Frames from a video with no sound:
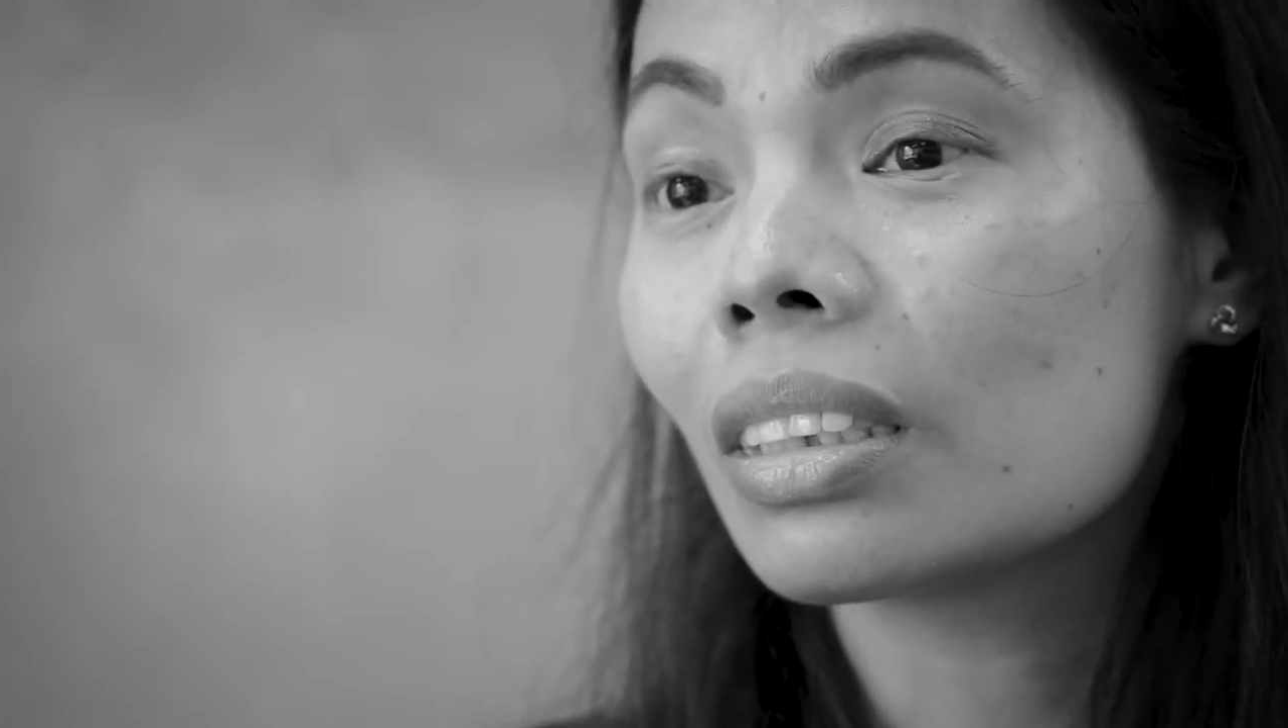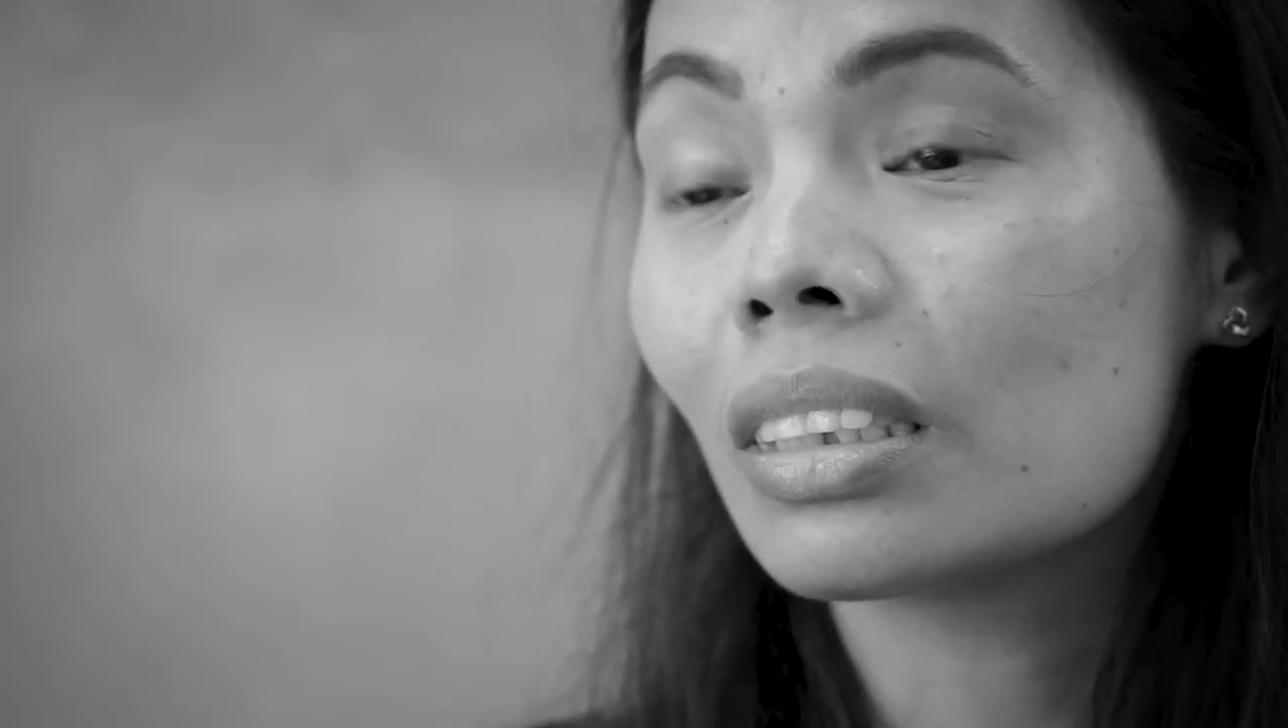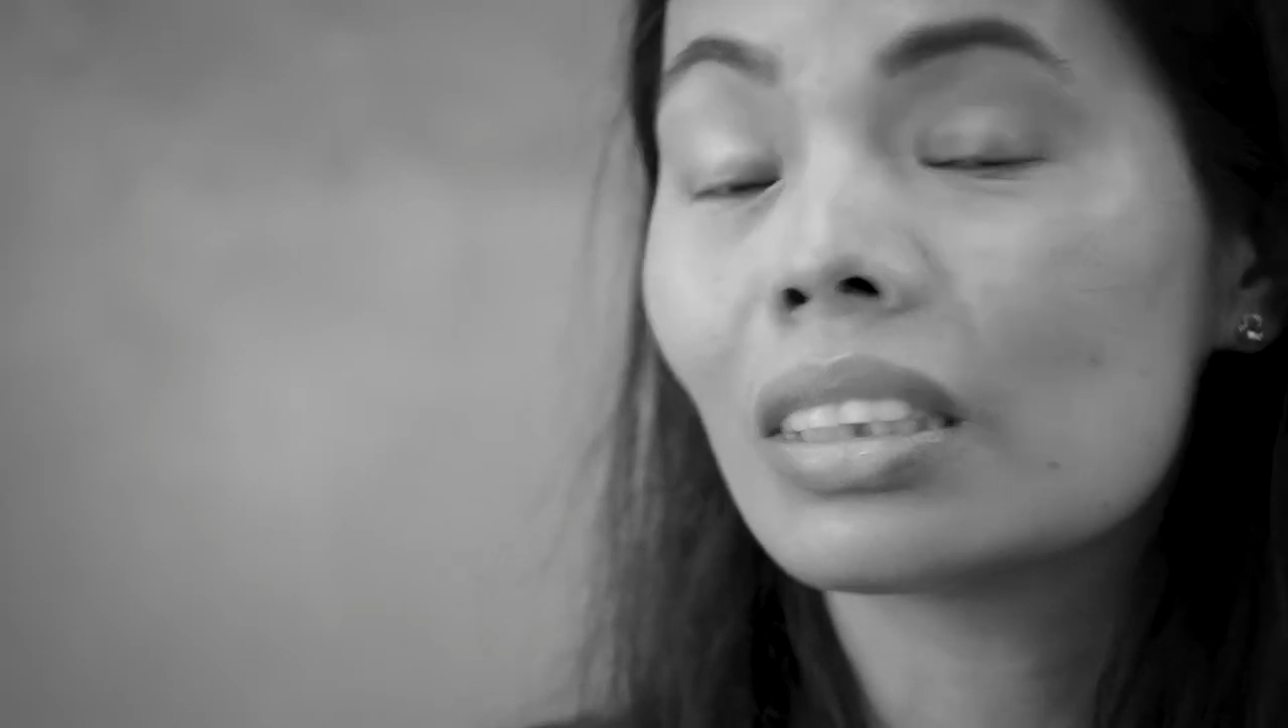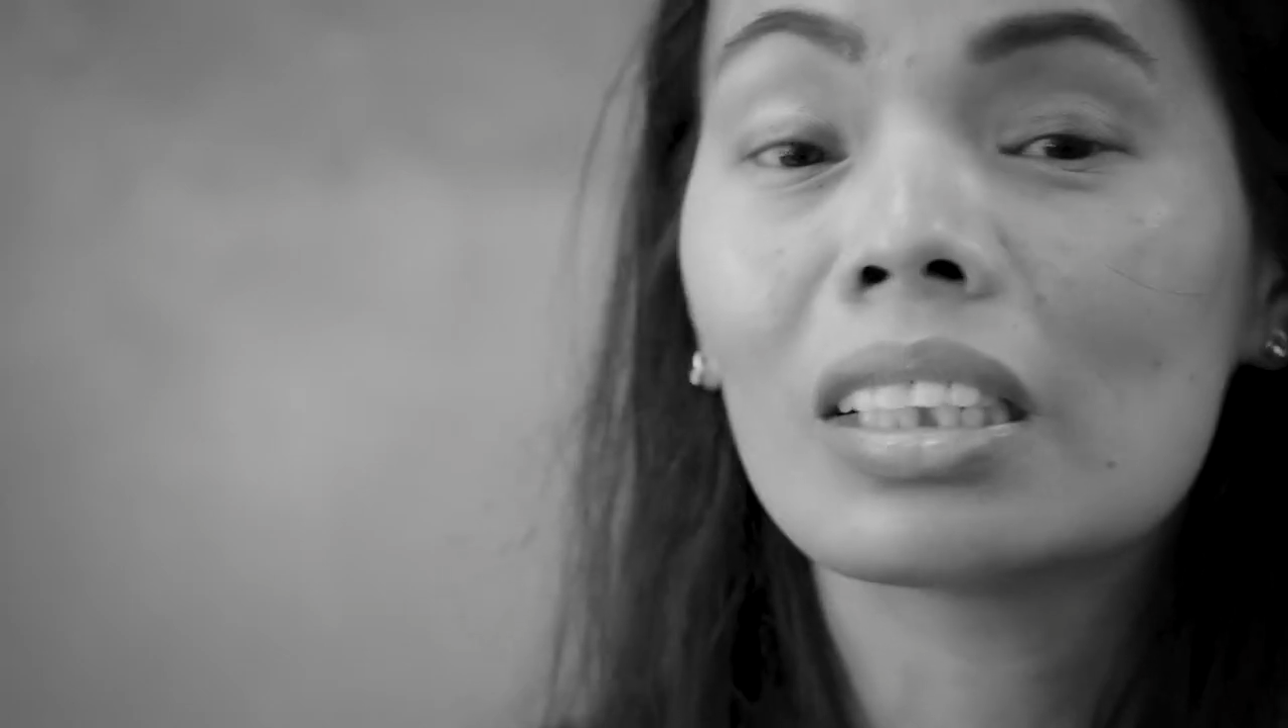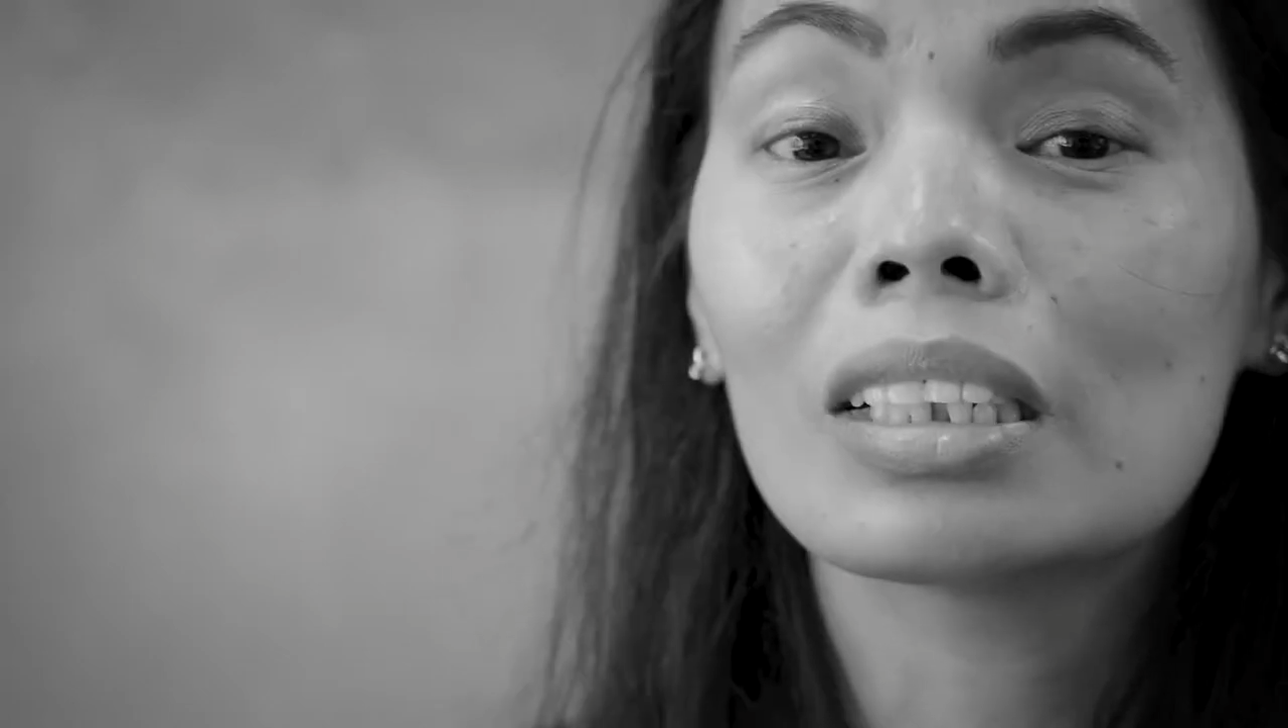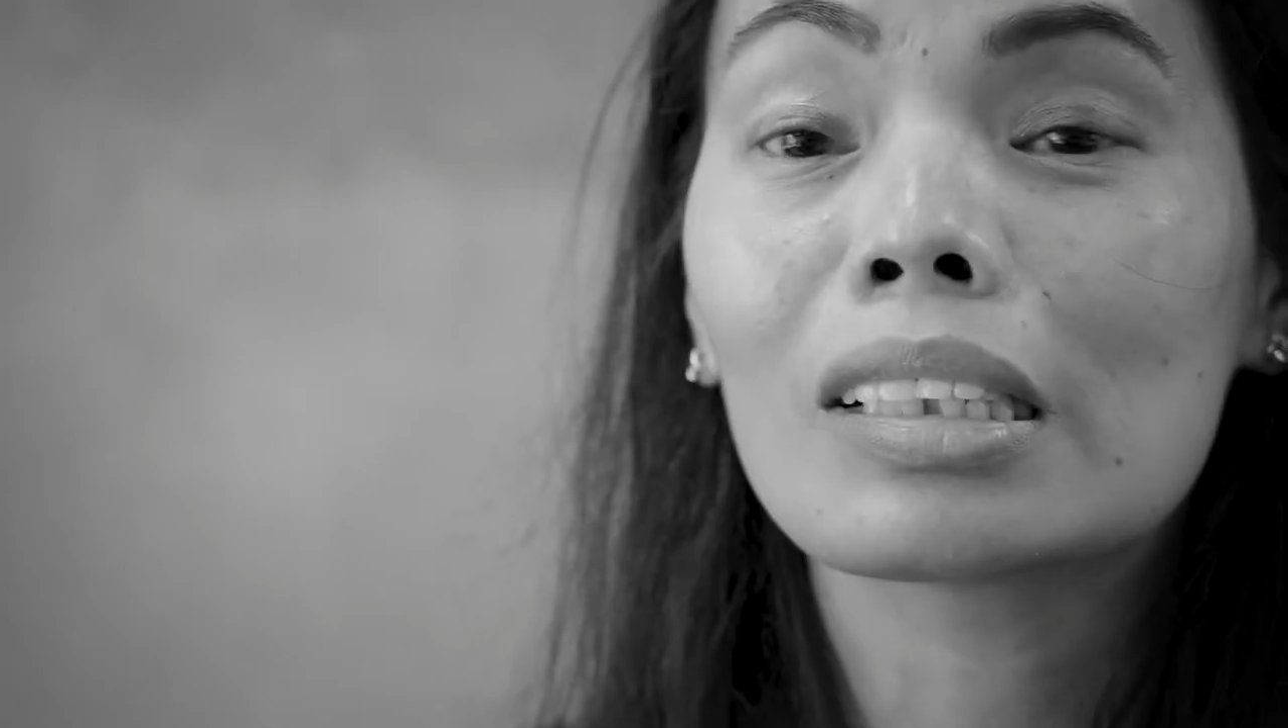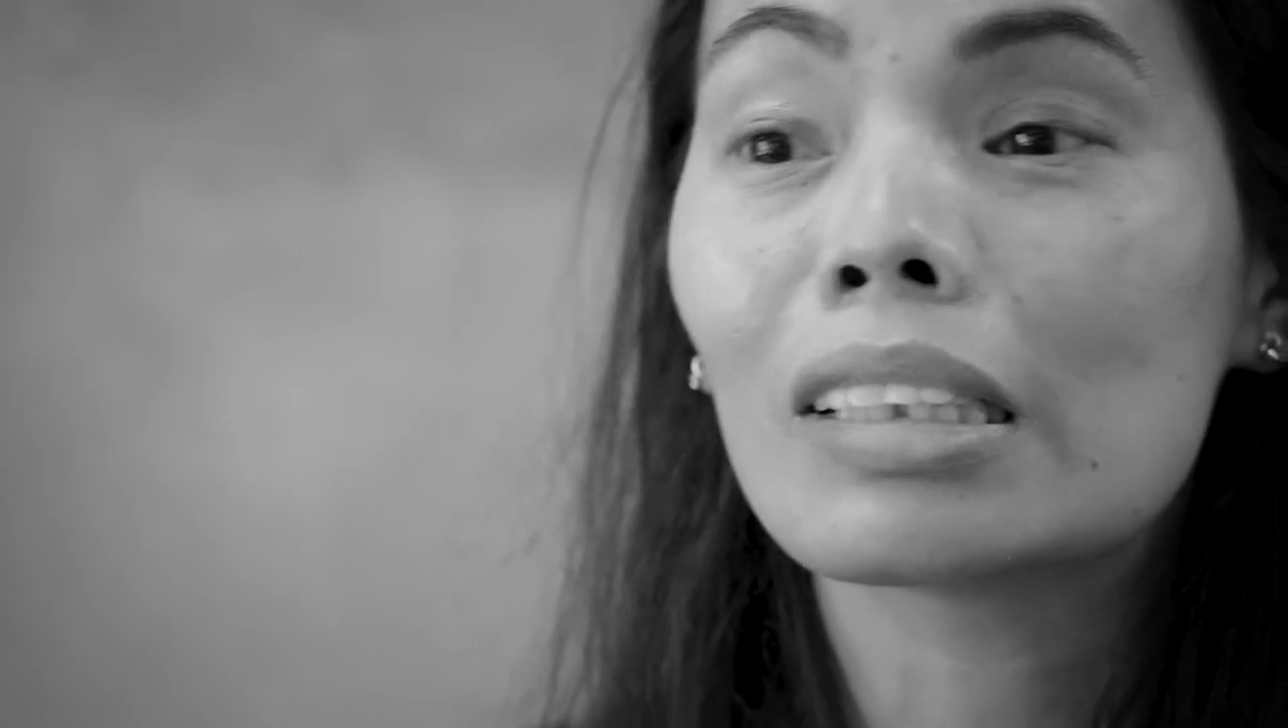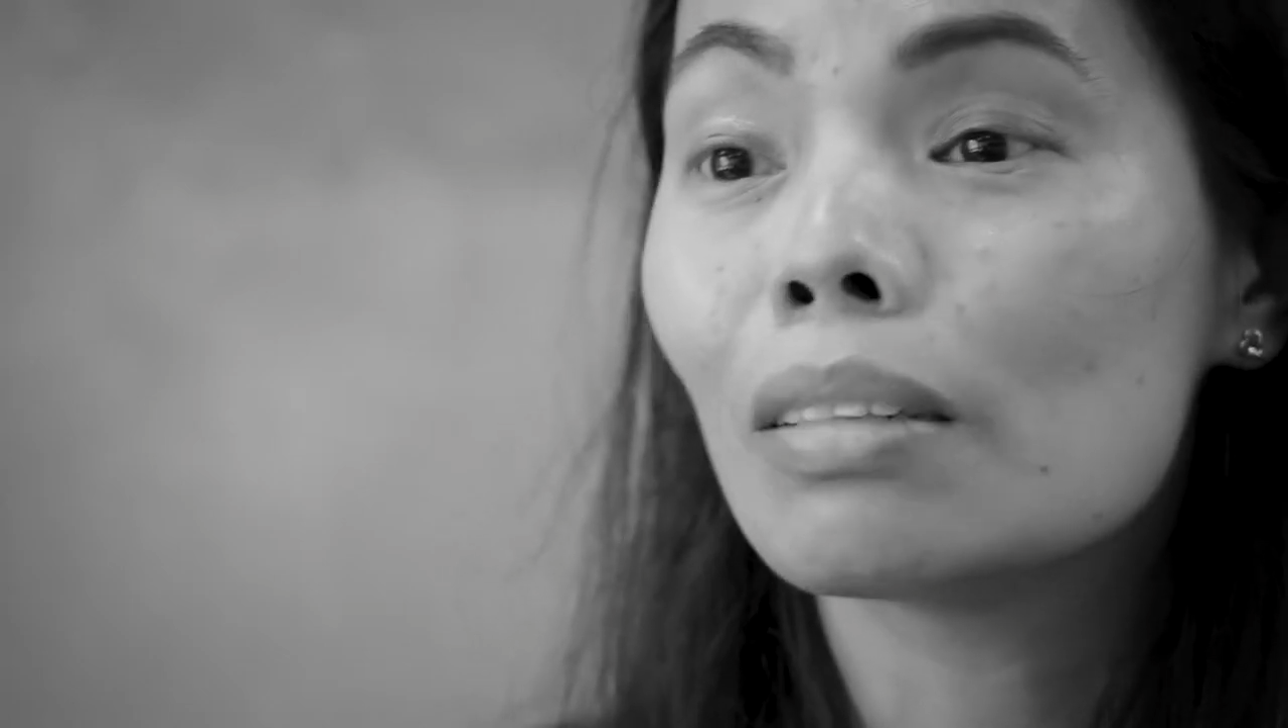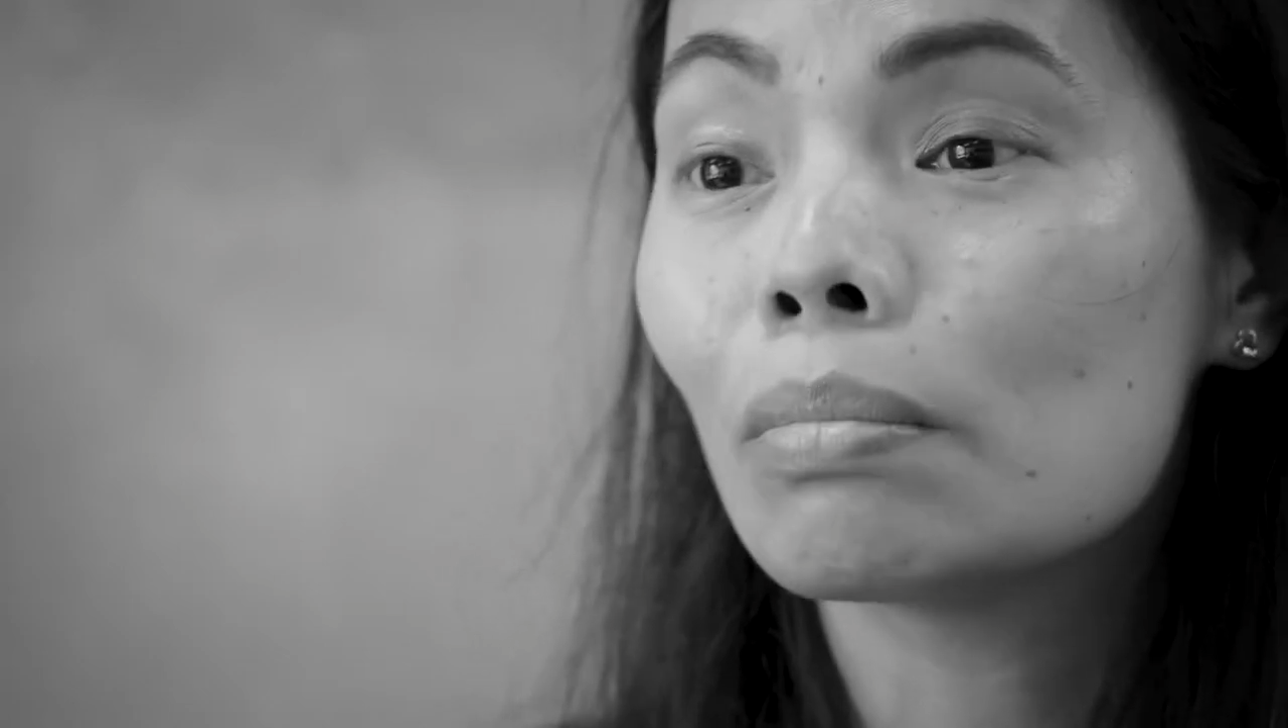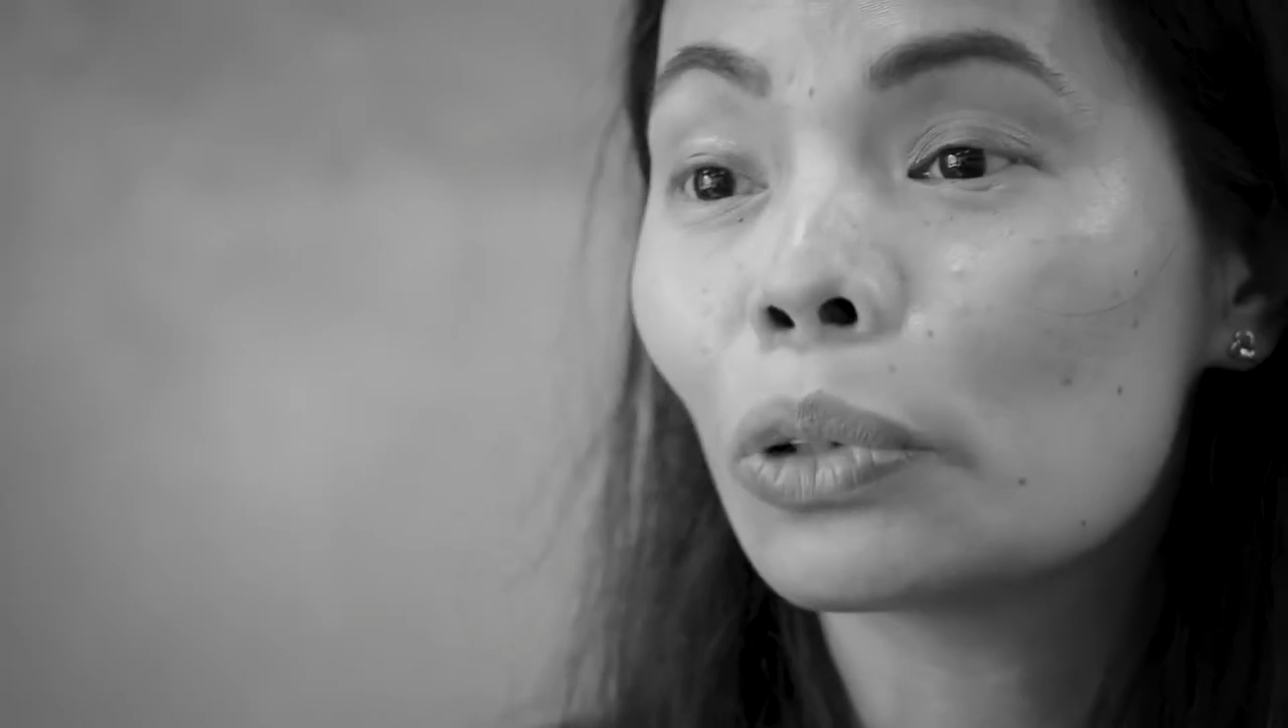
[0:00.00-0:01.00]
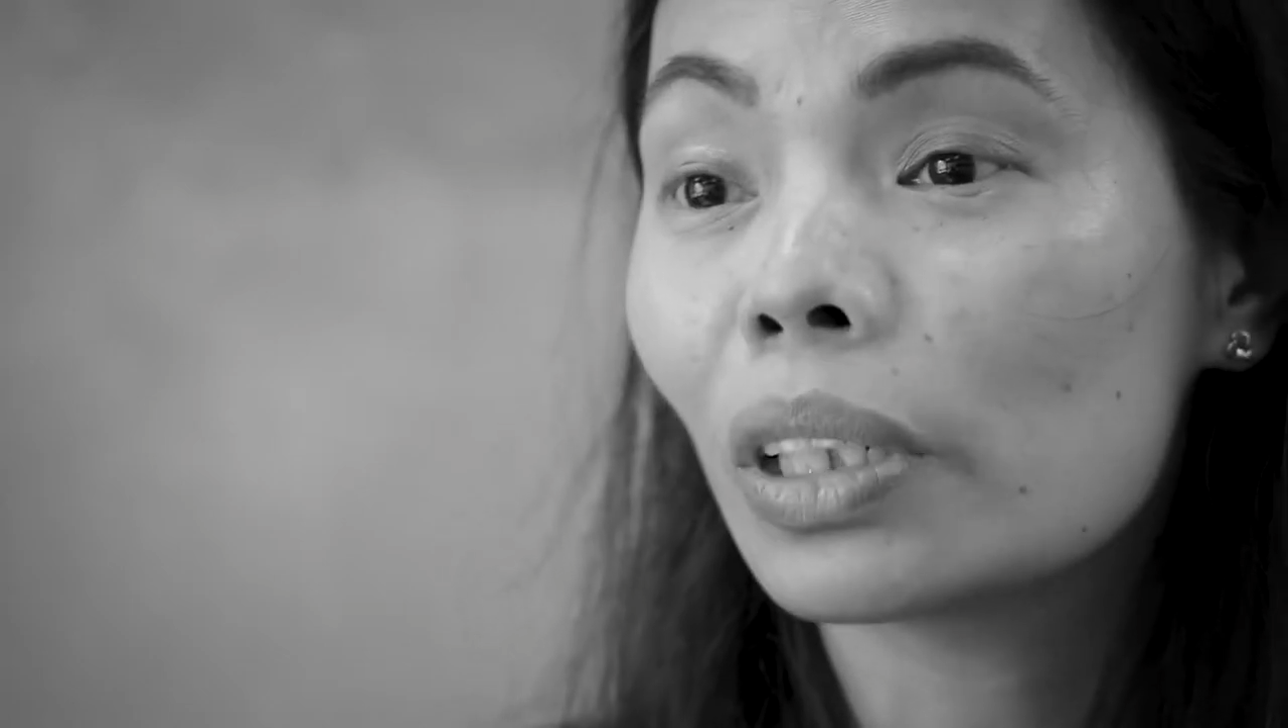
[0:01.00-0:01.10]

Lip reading: seeing them